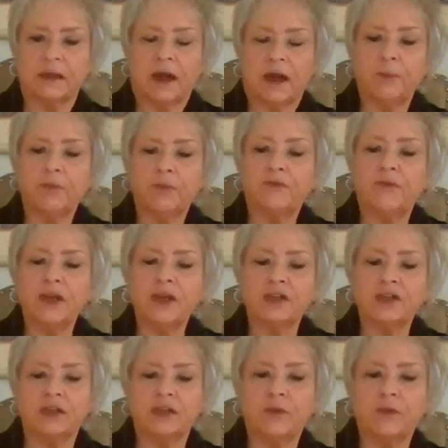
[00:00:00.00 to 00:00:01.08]
a
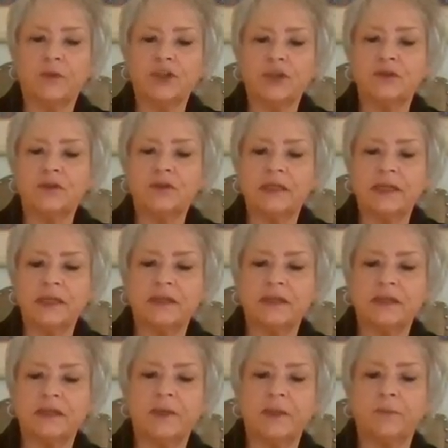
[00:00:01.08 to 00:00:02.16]
perfection in which you seek
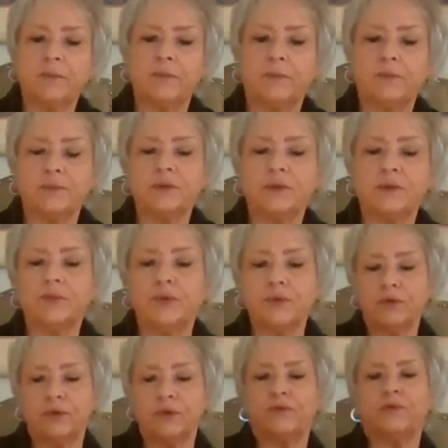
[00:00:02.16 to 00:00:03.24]
to
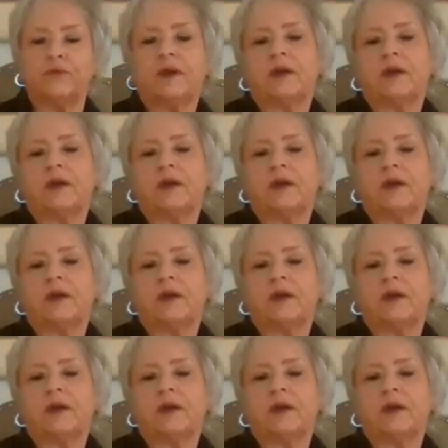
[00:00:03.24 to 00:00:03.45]
prove